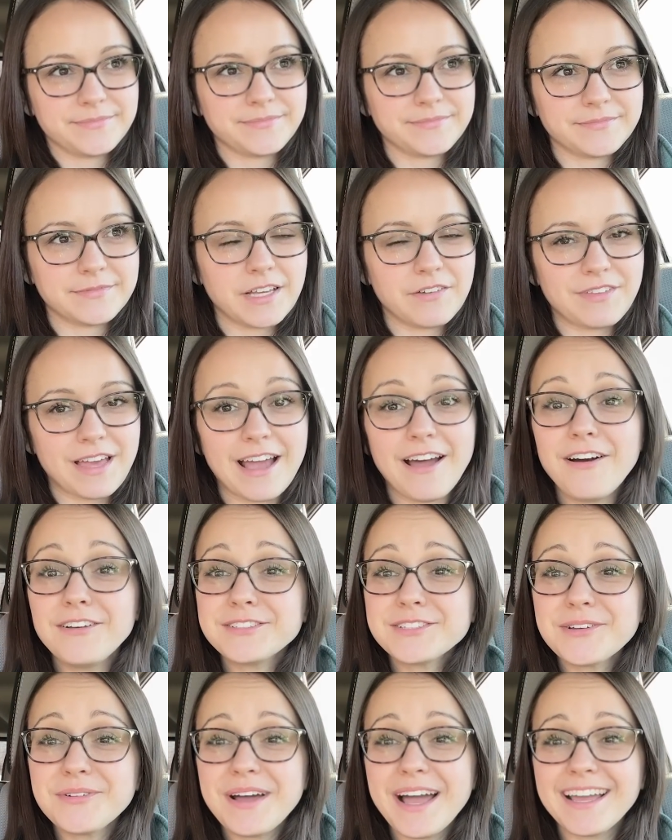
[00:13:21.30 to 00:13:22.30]
Love that.
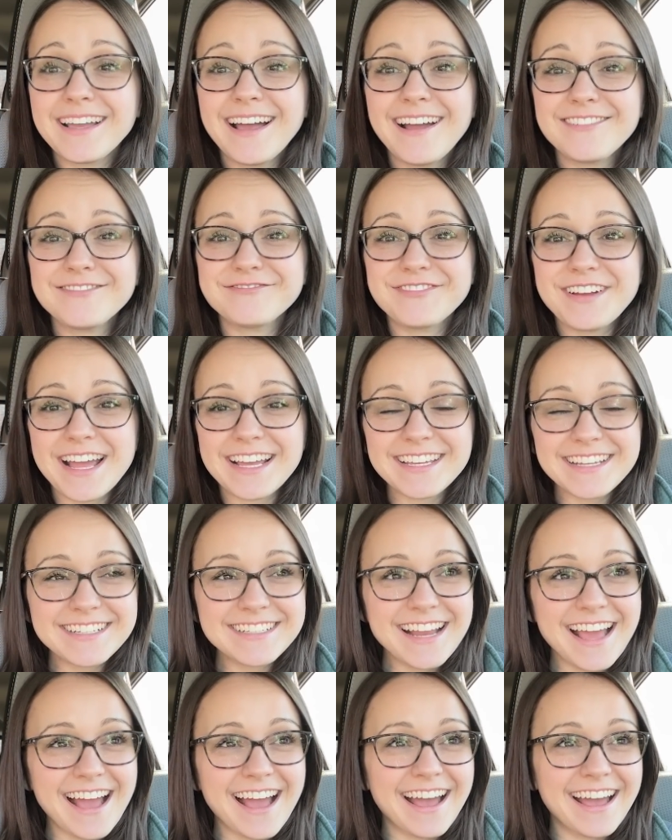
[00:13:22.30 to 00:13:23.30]
Also, I got
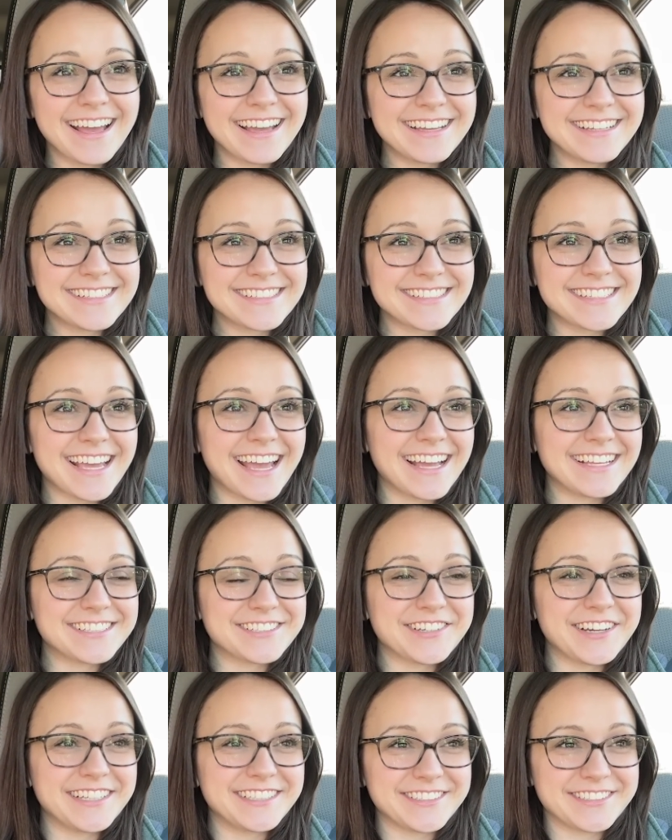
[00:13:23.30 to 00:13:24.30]
recognized at
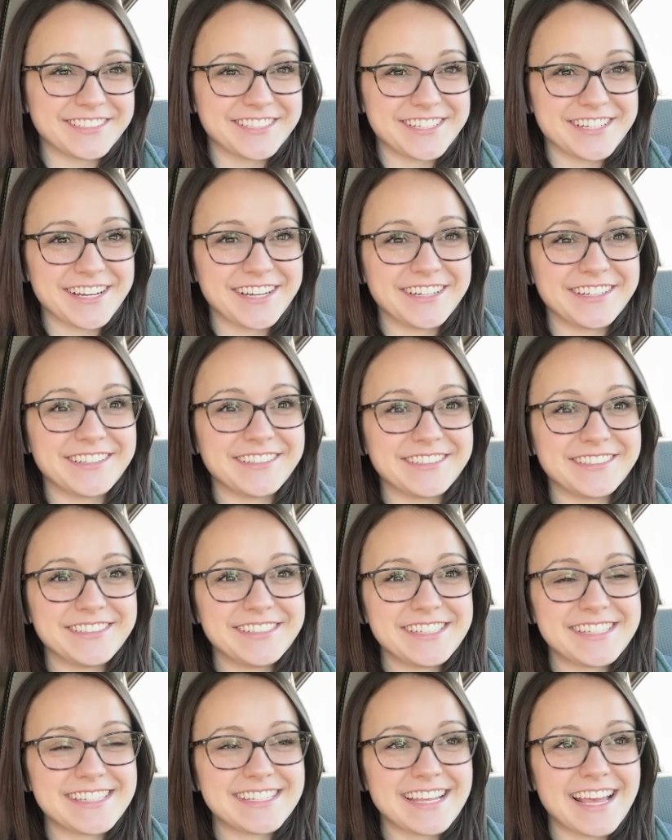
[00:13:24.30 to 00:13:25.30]
Trader
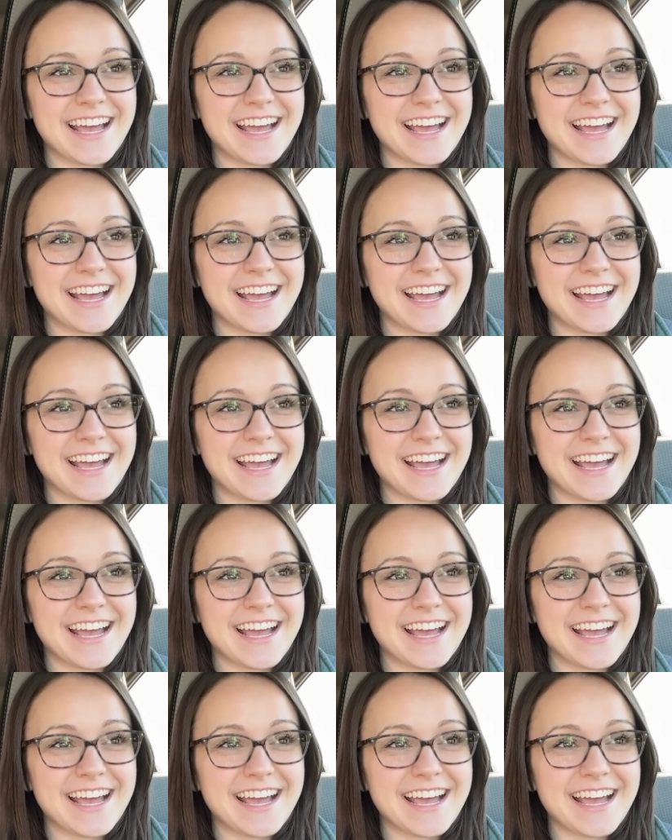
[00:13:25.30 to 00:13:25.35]
Joe's.